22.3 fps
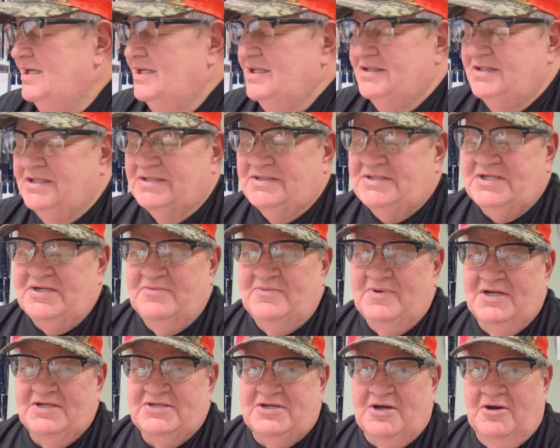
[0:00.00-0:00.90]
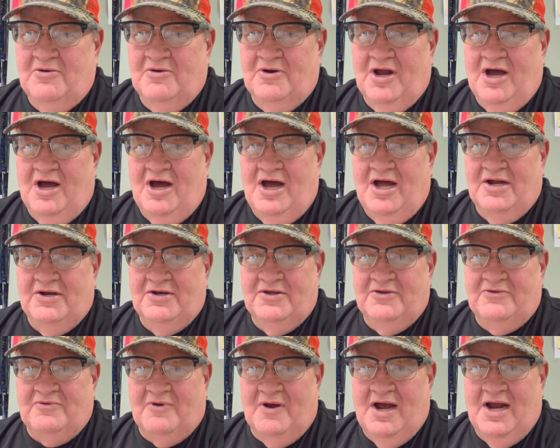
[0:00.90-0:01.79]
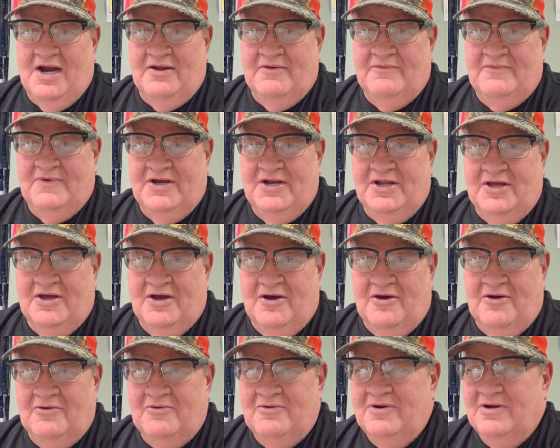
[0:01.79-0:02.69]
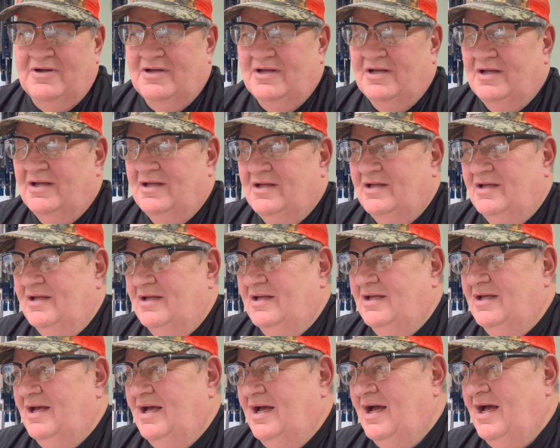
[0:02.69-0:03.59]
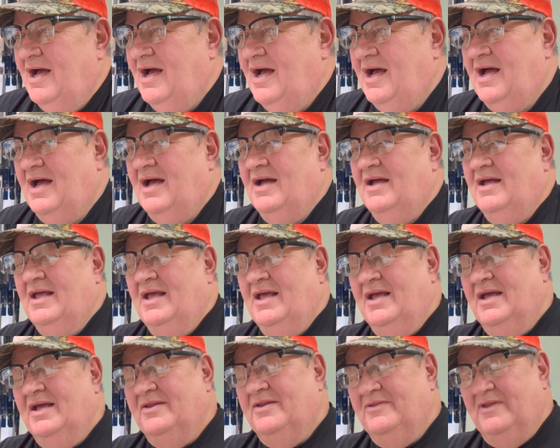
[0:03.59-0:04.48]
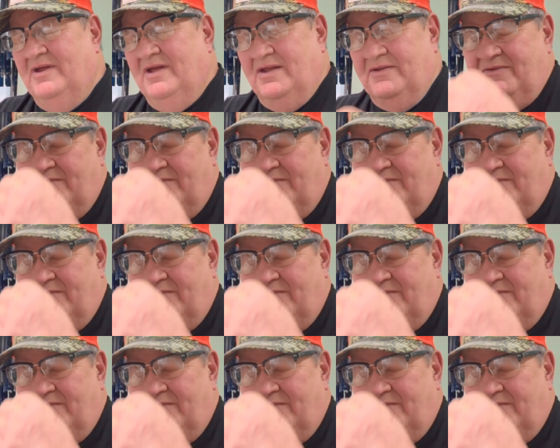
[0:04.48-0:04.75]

Just too much going on to try to video. And that